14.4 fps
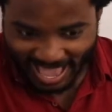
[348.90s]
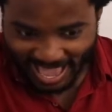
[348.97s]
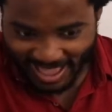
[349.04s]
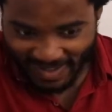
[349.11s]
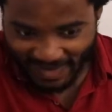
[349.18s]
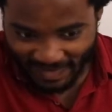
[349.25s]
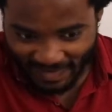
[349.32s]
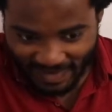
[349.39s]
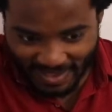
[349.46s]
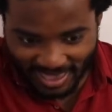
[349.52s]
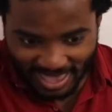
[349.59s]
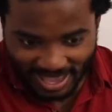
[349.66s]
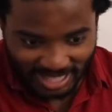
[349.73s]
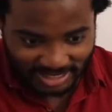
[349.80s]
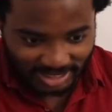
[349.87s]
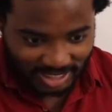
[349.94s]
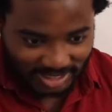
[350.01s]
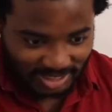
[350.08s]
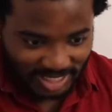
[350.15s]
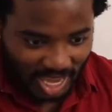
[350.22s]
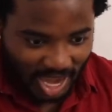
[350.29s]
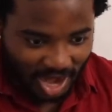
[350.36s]
he got
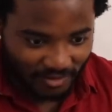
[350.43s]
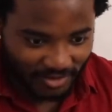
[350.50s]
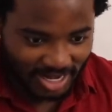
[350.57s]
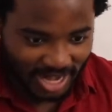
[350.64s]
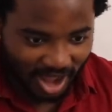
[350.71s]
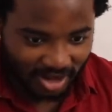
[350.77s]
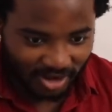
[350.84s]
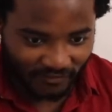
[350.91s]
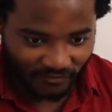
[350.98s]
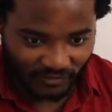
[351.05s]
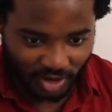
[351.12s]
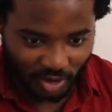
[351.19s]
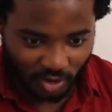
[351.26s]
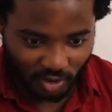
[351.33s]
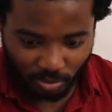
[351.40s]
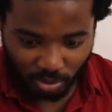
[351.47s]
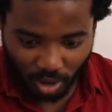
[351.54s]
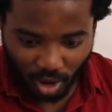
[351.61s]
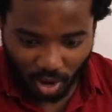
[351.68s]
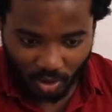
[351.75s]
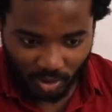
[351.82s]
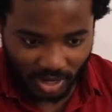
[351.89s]
to tearing down the field,
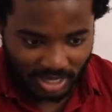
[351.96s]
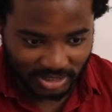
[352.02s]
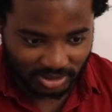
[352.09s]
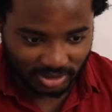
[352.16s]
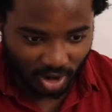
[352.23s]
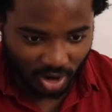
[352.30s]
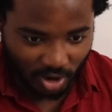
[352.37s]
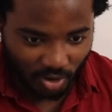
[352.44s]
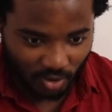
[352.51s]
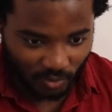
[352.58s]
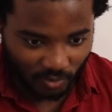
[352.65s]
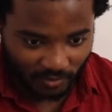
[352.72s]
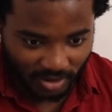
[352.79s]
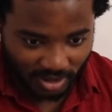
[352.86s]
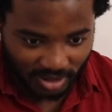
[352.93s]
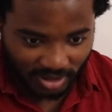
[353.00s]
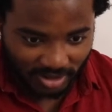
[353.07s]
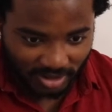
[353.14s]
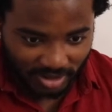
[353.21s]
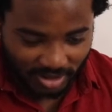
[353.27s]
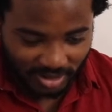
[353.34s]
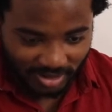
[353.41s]
bro. Let's go.
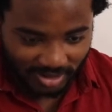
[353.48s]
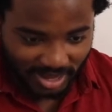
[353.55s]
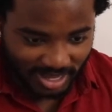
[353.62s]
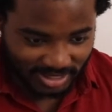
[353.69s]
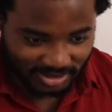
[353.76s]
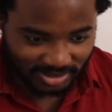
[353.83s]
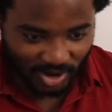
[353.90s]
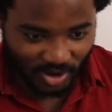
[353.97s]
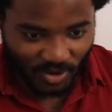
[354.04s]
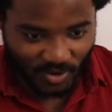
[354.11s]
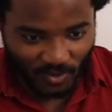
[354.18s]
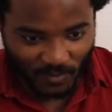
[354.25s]
Let's go.